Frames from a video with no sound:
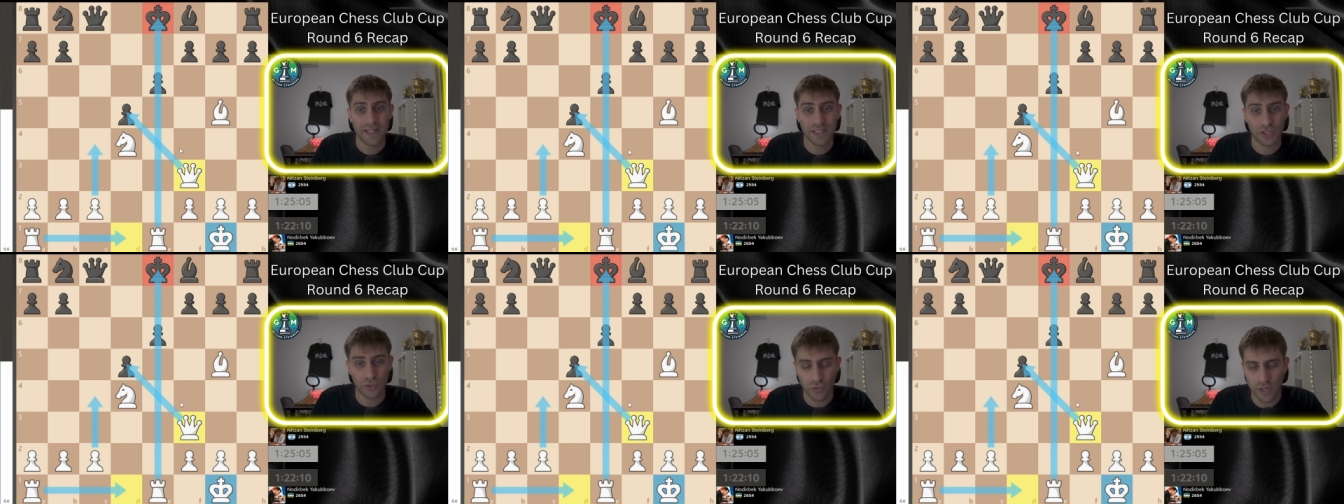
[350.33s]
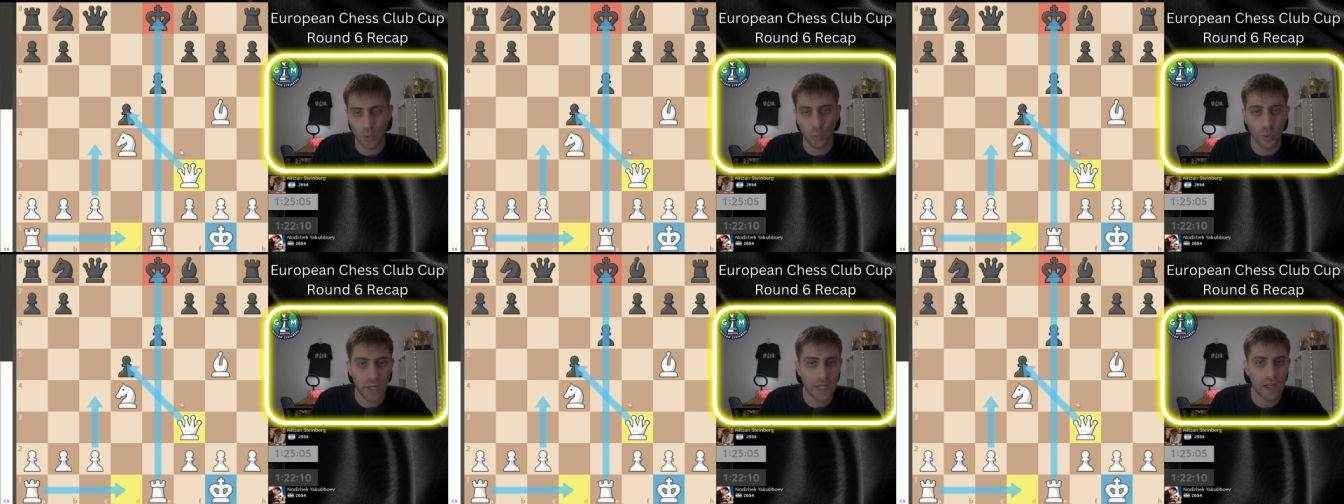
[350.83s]
is really
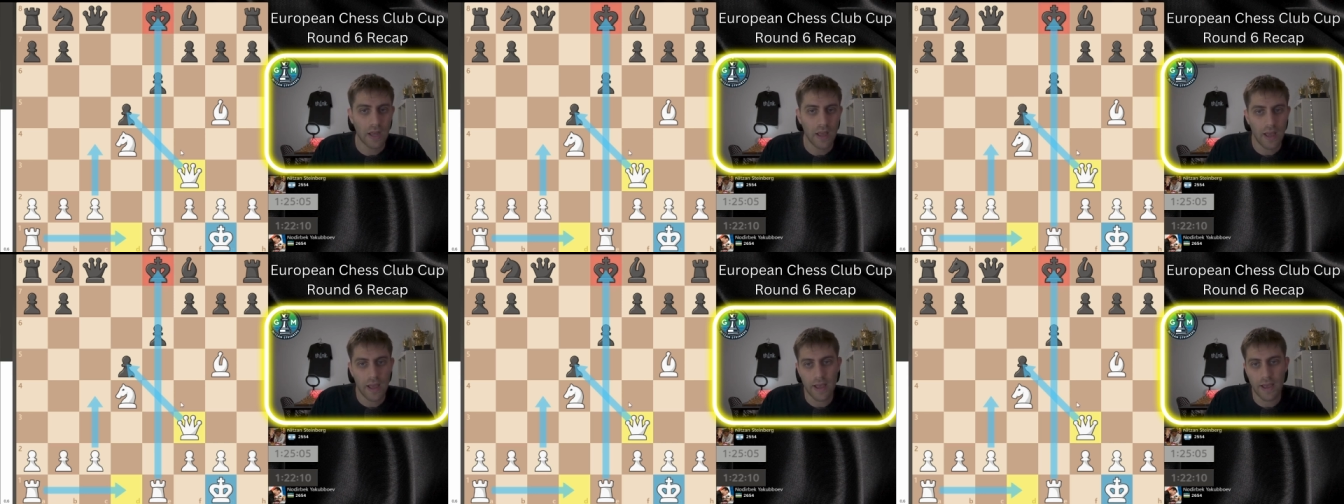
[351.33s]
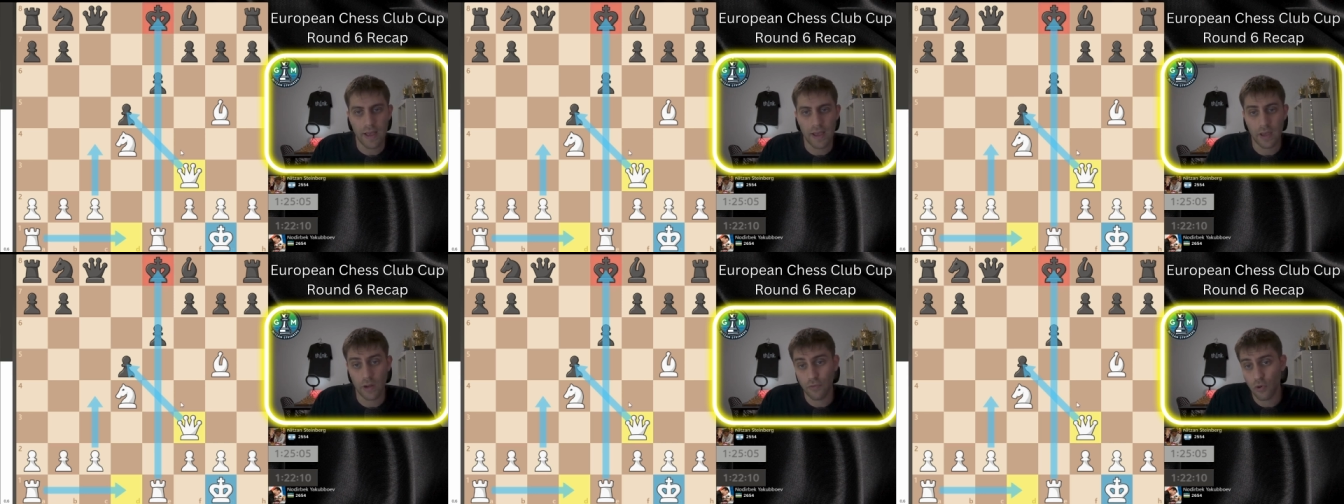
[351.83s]
weak, uh,
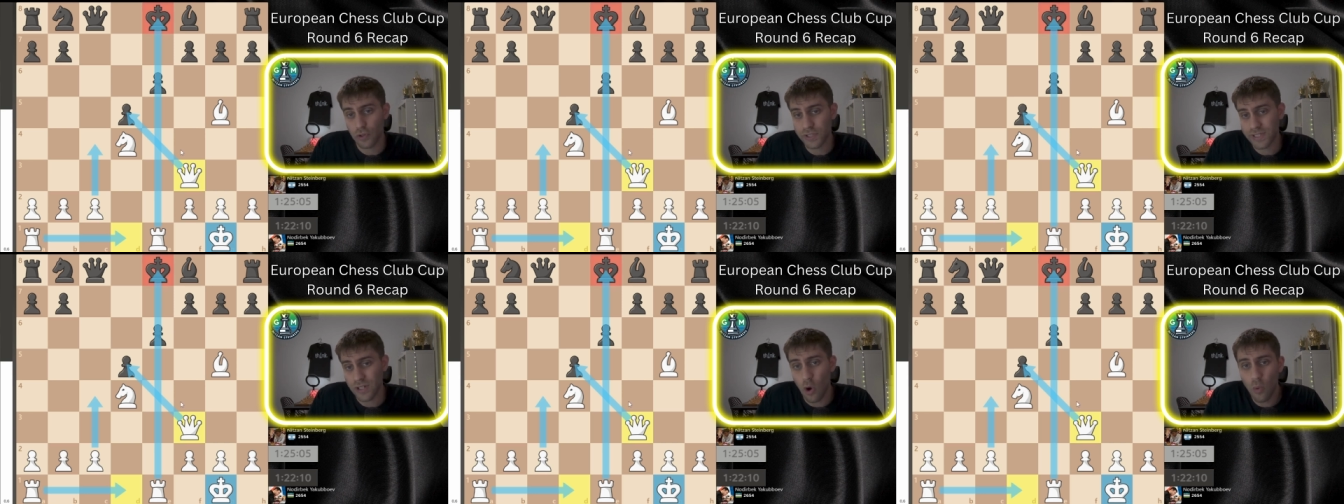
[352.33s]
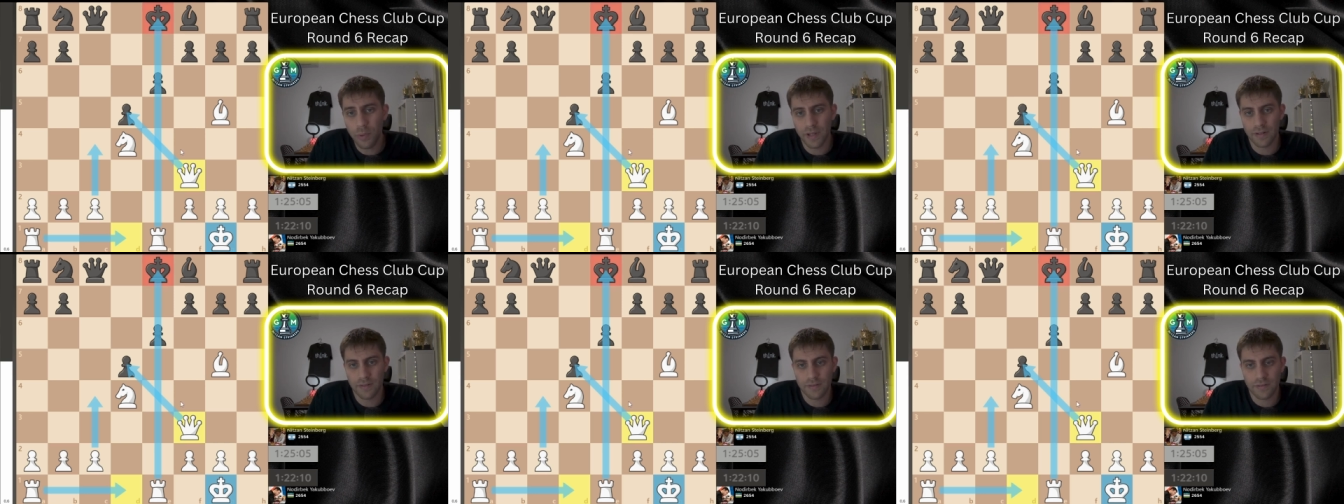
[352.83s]
and of course open